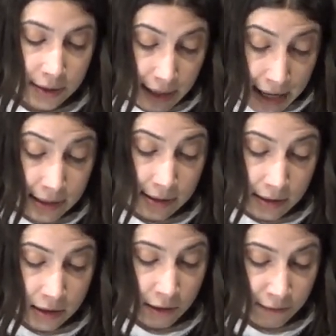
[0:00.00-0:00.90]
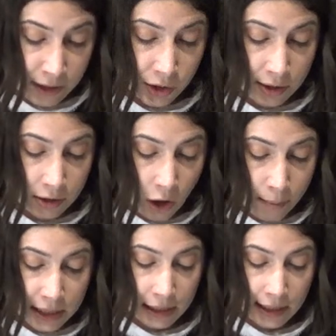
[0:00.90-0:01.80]
cases of visions
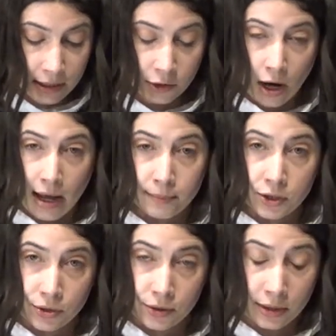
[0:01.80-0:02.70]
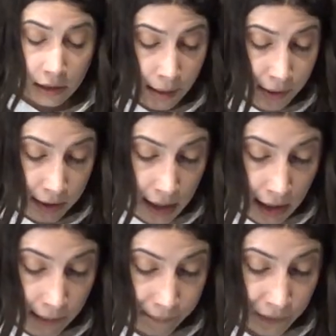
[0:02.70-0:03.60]
commonly ascribed to
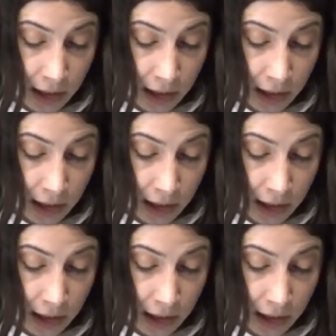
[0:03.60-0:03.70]
telepathy,